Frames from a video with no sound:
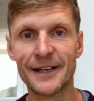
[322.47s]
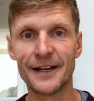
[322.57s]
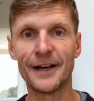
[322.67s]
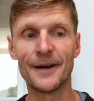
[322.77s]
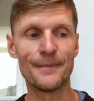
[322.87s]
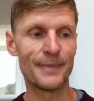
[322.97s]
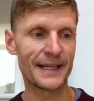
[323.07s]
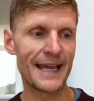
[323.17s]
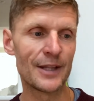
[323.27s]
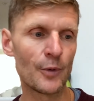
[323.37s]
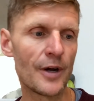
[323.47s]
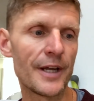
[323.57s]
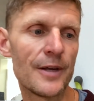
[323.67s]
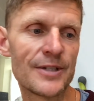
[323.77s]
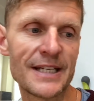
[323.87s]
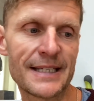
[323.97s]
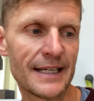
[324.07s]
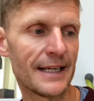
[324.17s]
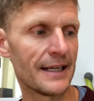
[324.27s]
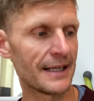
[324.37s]
But again, the one I use is
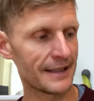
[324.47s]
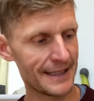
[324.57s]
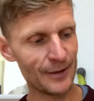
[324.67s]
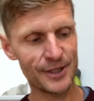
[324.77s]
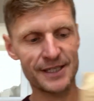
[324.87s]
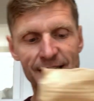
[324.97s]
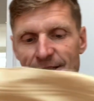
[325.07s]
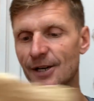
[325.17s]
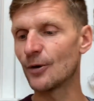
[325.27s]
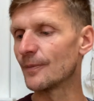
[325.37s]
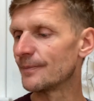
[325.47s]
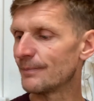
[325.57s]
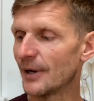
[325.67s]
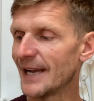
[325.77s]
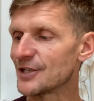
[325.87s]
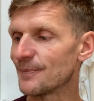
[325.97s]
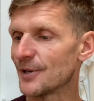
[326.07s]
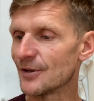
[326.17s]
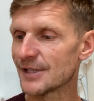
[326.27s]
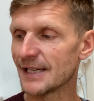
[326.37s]
Celtic Sea Salt by Ancient
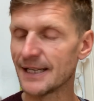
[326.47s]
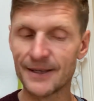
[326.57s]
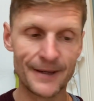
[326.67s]
Purity.